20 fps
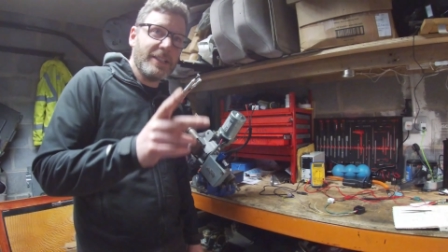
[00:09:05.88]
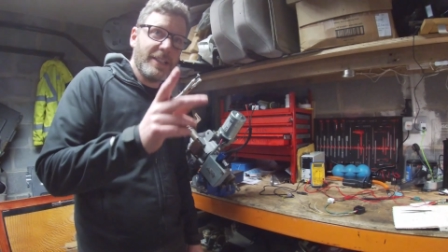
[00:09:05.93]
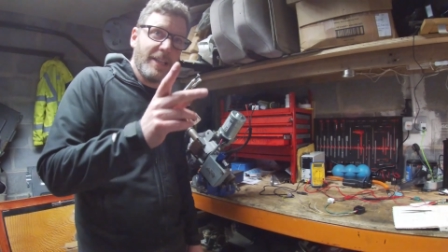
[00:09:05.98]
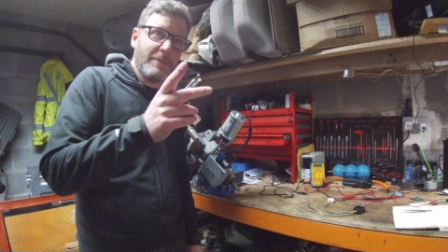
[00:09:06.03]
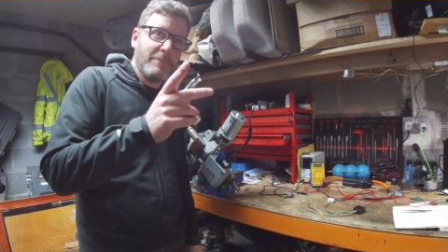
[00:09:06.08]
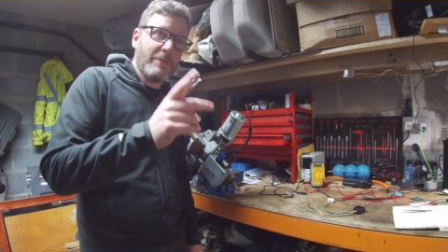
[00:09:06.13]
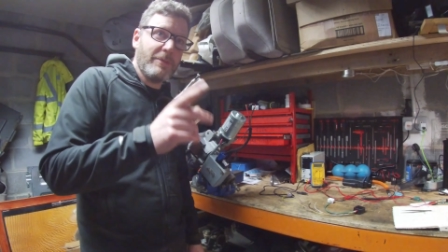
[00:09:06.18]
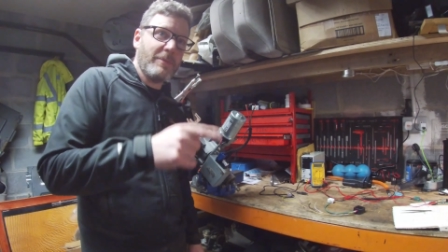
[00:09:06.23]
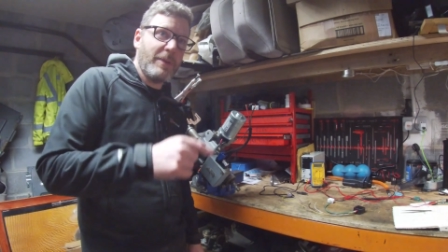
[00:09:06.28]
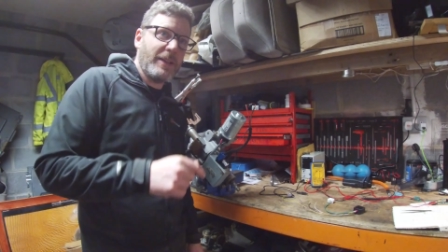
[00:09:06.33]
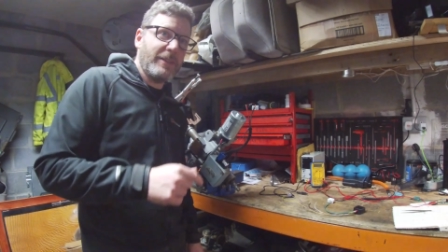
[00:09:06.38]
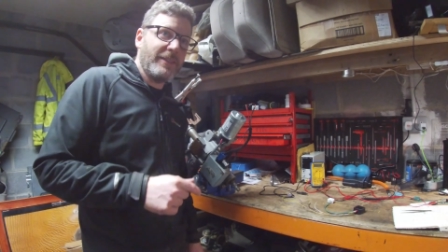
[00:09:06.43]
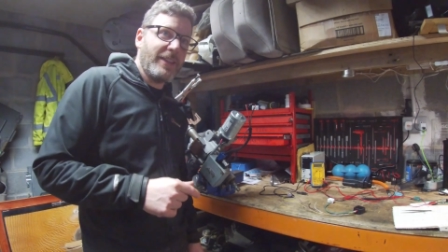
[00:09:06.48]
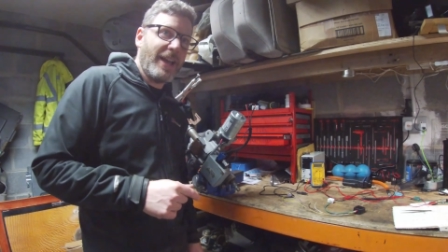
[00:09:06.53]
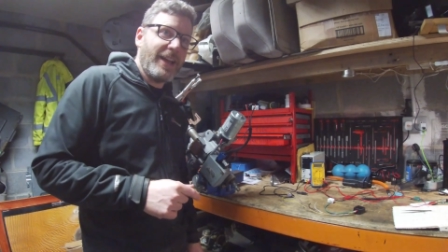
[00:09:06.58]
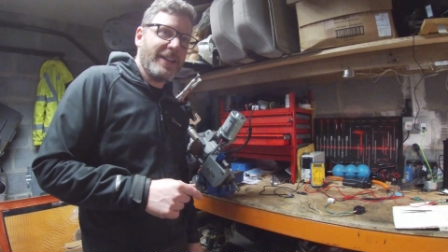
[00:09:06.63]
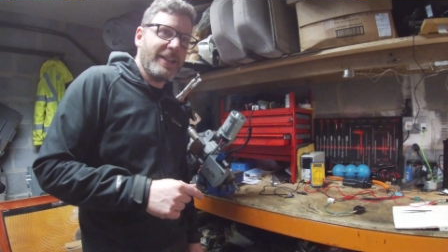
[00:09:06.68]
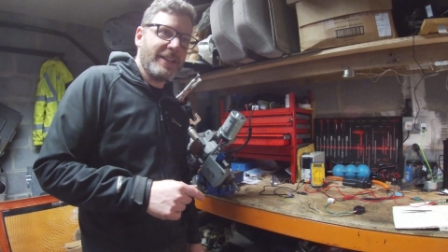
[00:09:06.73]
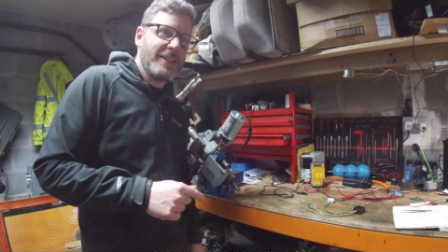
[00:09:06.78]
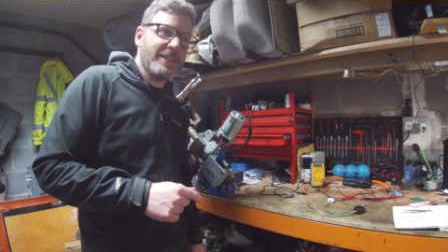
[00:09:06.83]
I said about
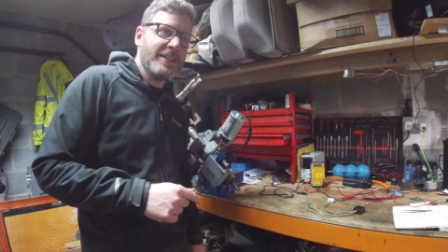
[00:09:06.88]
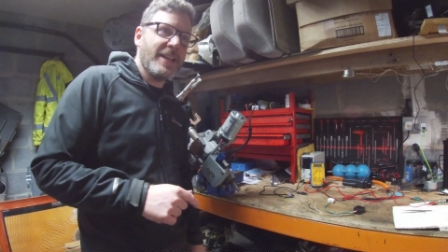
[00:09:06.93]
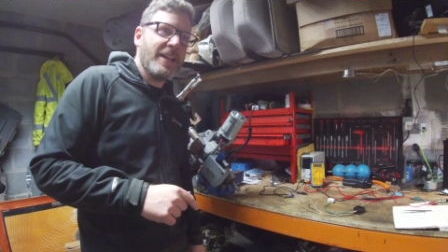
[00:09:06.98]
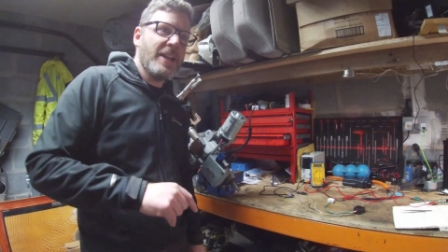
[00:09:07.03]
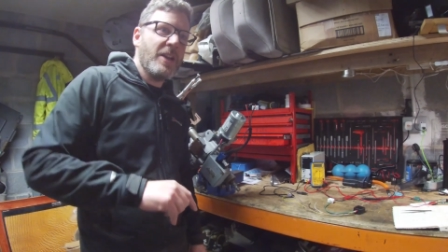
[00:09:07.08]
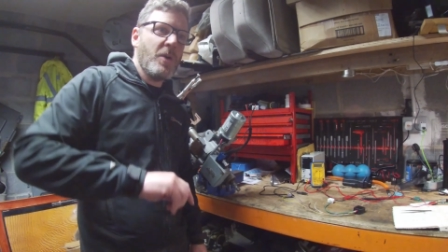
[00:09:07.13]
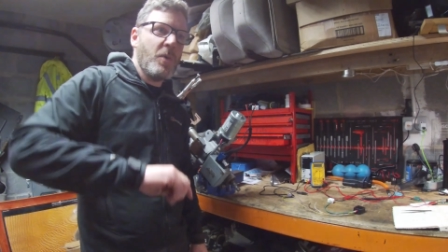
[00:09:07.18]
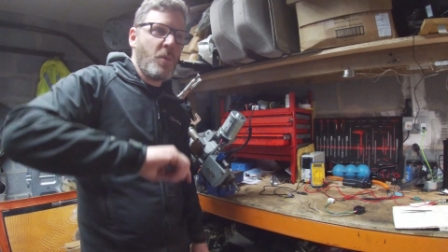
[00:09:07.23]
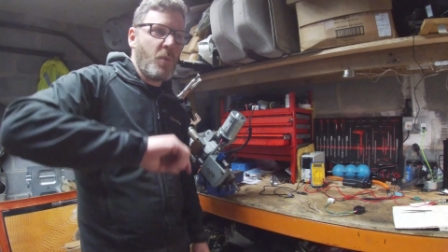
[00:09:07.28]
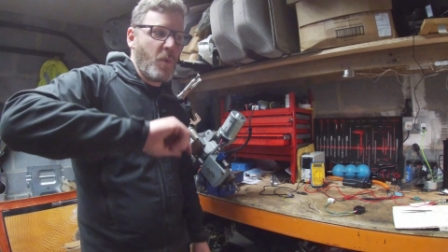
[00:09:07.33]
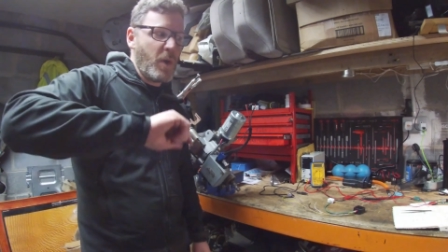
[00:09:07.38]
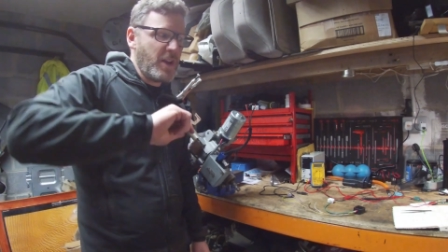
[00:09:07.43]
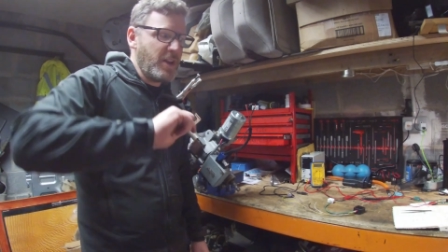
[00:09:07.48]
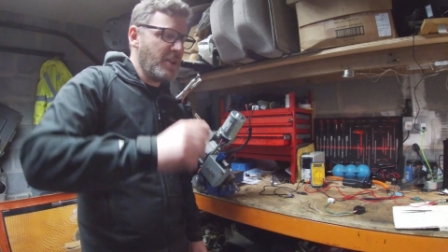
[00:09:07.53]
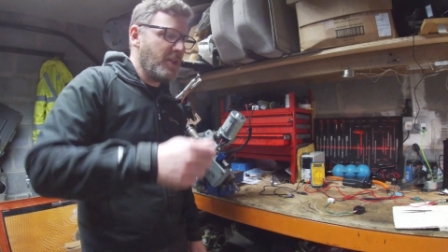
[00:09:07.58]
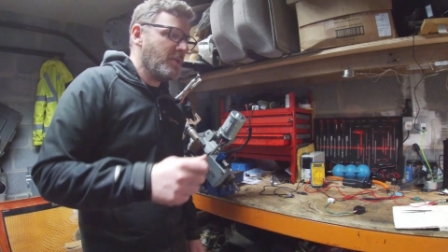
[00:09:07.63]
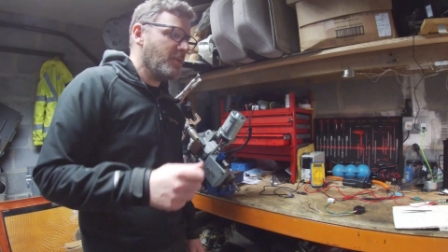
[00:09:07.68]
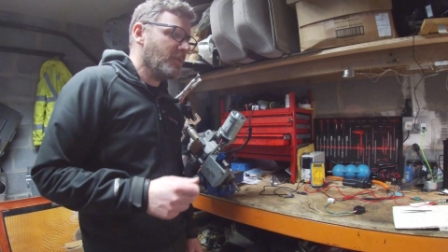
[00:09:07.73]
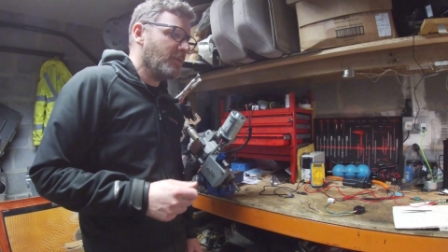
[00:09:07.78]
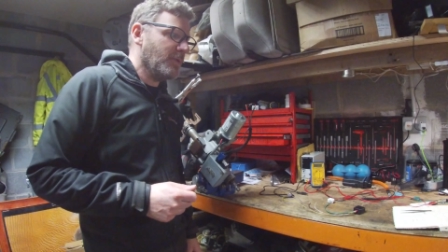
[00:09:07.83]
that is when
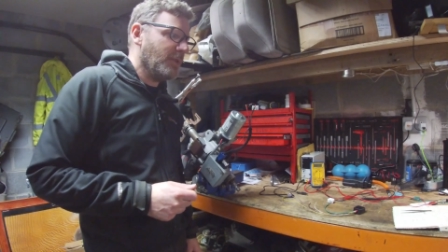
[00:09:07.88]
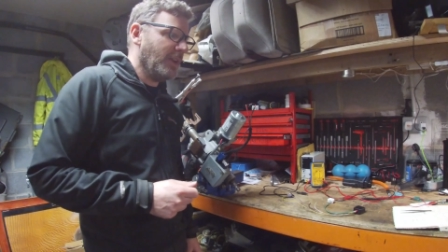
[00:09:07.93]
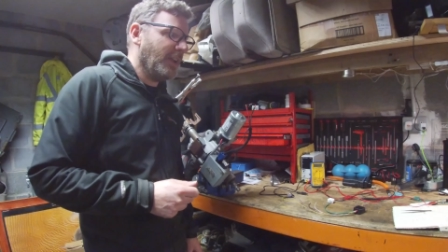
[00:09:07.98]
you